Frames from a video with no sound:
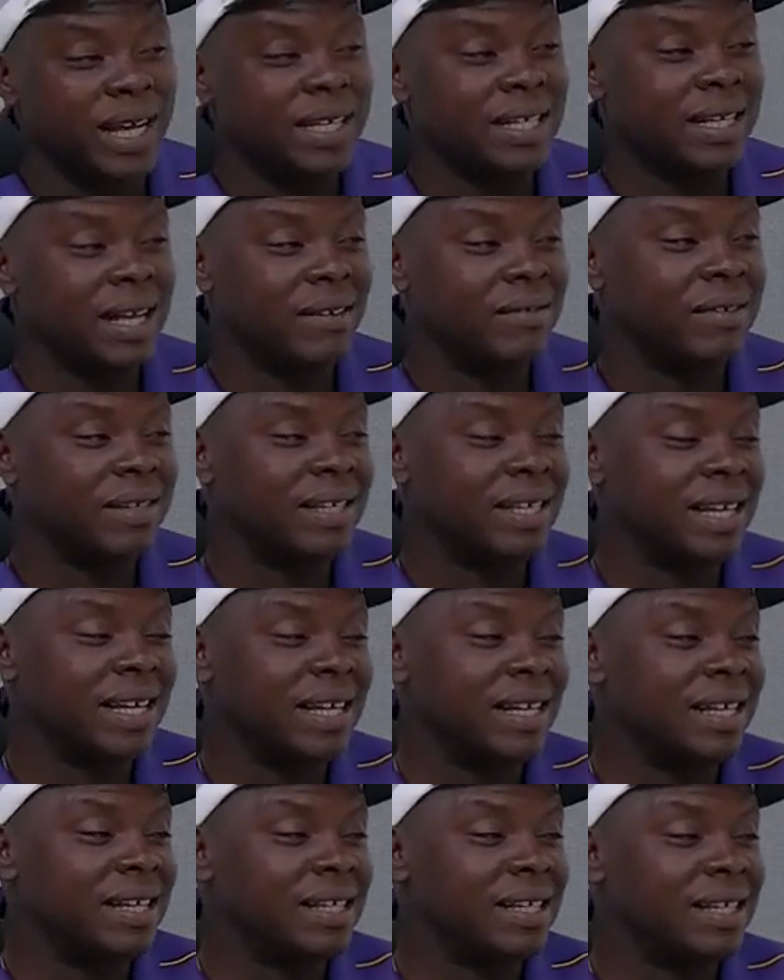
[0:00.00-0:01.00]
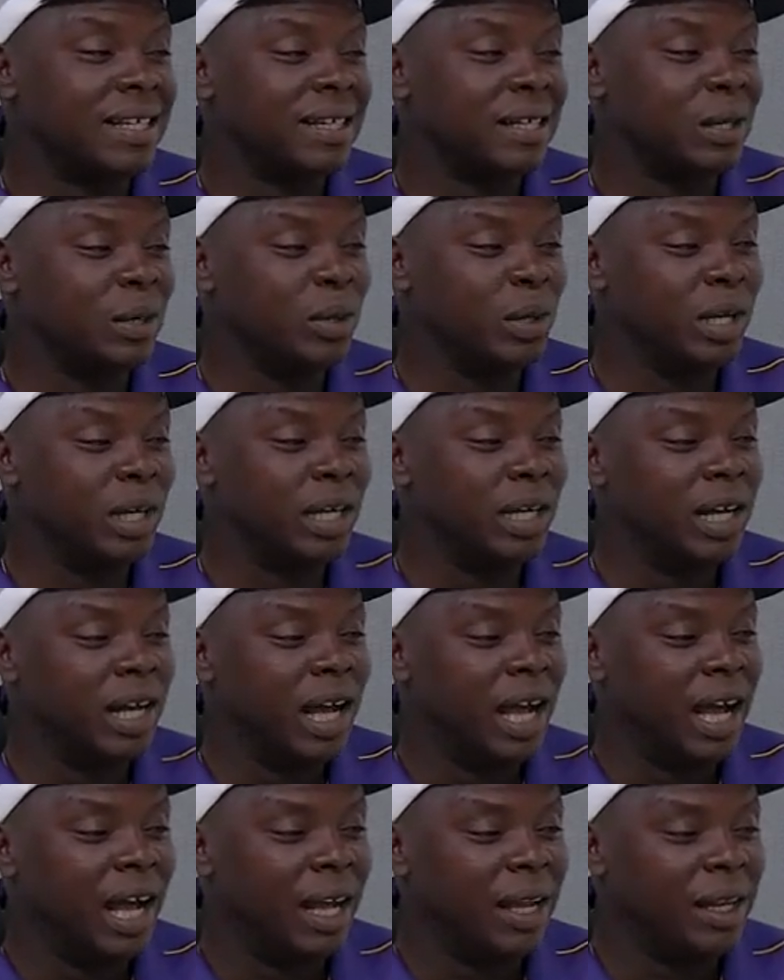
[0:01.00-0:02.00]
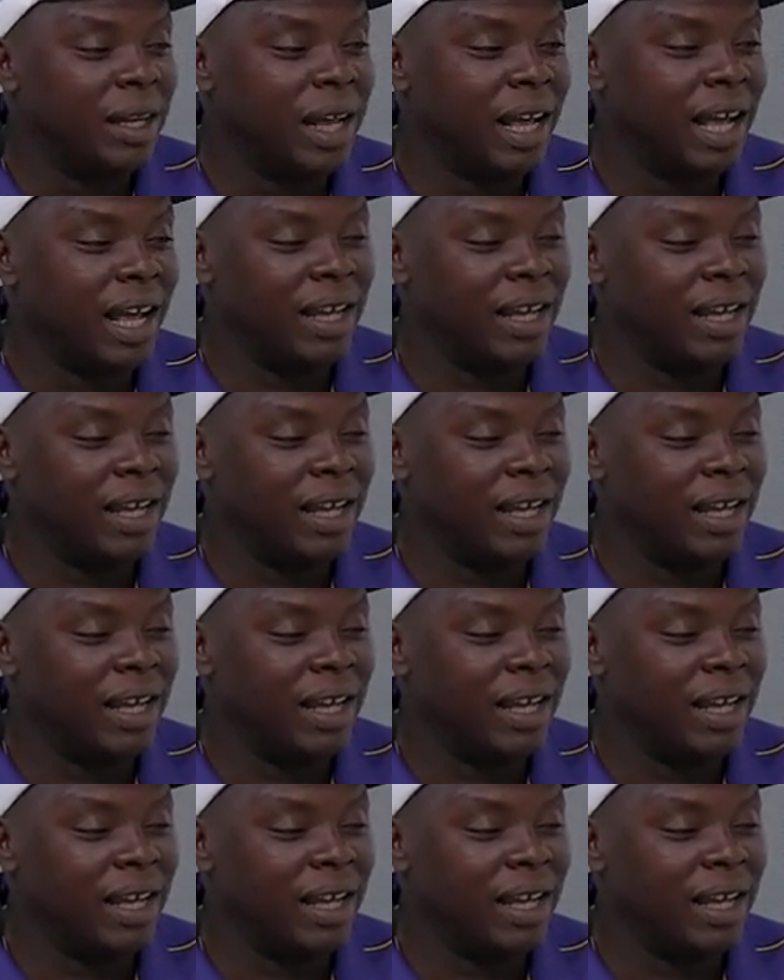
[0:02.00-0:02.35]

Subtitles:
28-17 is a good one. 28-17.